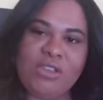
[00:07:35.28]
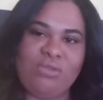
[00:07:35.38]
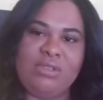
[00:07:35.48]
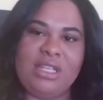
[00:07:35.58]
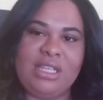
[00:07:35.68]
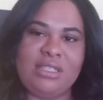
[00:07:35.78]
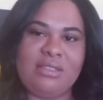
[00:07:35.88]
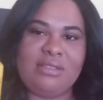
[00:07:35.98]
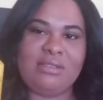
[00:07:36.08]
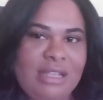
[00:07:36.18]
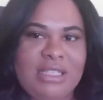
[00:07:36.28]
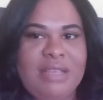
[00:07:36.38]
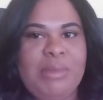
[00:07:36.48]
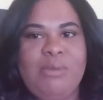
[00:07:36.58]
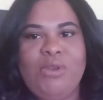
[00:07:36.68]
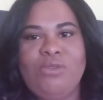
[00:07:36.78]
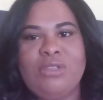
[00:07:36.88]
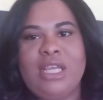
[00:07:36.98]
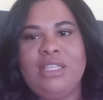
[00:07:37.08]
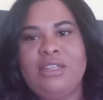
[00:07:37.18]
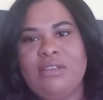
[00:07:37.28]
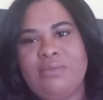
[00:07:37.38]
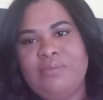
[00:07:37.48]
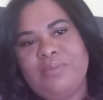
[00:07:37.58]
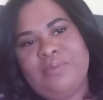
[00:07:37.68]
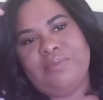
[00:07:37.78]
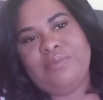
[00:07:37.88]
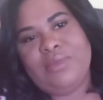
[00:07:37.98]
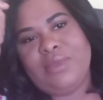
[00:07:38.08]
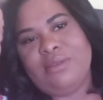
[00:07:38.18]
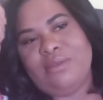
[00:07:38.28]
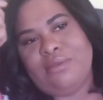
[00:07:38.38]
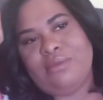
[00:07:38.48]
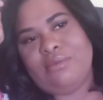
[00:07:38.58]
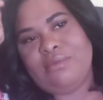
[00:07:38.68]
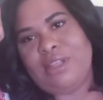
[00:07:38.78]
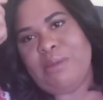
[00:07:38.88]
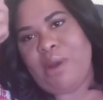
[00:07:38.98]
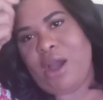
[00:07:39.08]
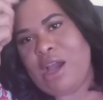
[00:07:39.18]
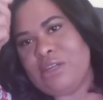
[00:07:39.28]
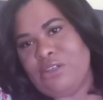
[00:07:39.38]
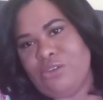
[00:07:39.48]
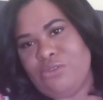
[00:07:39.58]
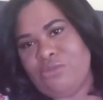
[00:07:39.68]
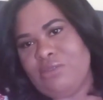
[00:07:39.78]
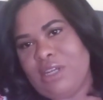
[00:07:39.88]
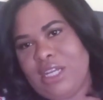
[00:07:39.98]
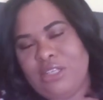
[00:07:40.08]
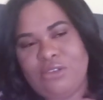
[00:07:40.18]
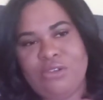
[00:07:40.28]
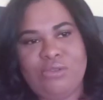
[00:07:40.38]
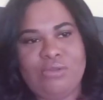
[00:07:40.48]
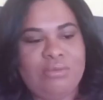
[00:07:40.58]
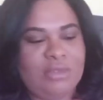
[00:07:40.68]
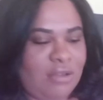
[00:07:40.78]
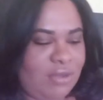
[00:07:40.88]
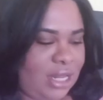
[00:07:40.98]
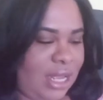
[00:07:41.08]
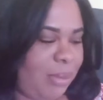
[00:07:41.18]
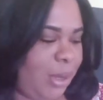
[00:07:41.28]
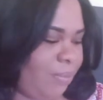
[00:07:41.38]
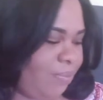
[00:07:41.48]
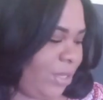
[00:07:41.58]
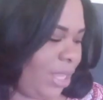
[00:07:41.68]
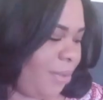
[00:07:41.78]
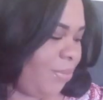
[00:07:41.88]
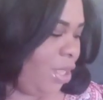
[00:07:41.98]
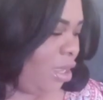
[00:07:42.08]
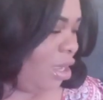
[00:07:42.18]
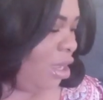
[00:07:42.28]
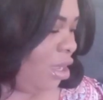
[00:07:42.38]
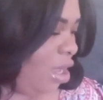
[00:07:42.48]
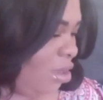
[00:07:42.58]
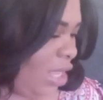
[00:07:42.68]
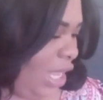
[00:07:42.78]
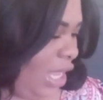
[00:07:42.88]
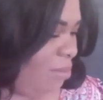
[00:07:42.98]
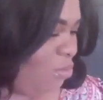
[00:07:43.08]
to use these, and I've seen people use like the bond glue, the lace glue, stuff like that. But yeah. Okay,